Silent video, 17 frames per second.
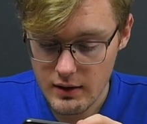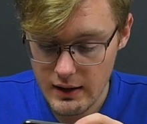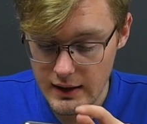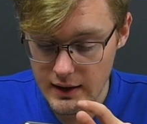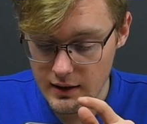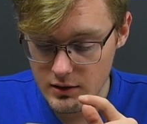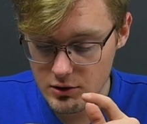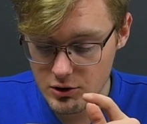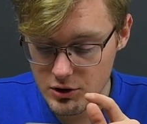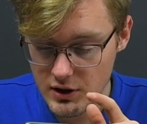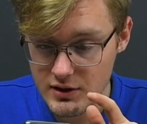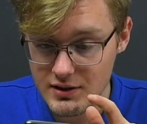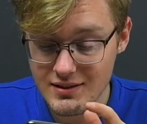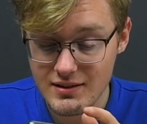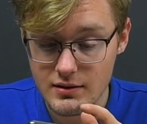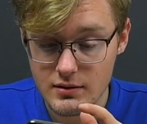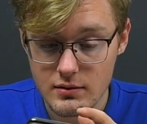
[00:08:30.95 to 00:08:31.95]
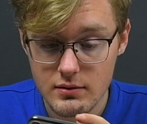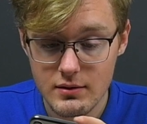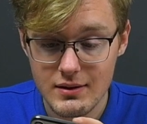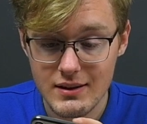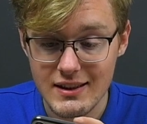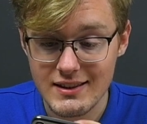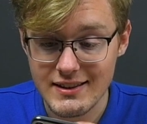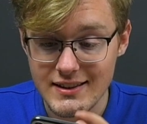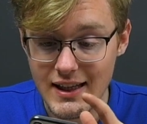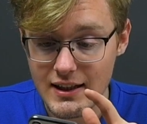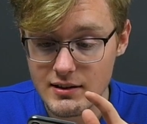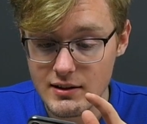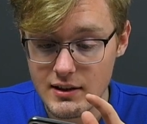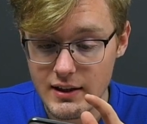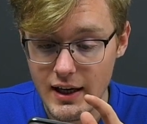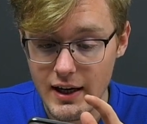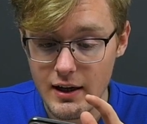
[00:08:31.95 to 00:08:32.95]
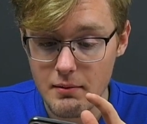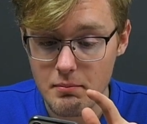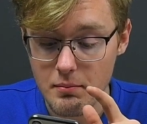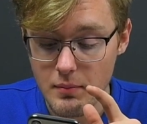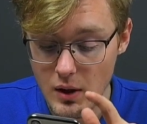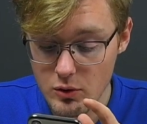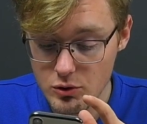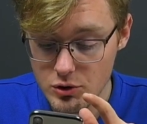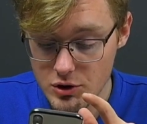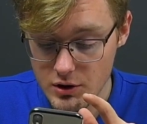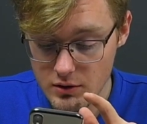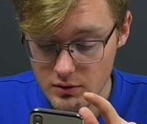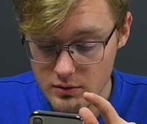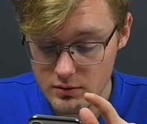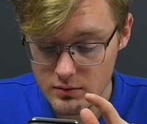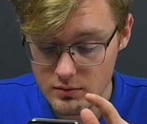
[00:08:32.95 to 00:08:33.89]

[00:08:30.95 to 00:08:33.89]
It just detected a motion.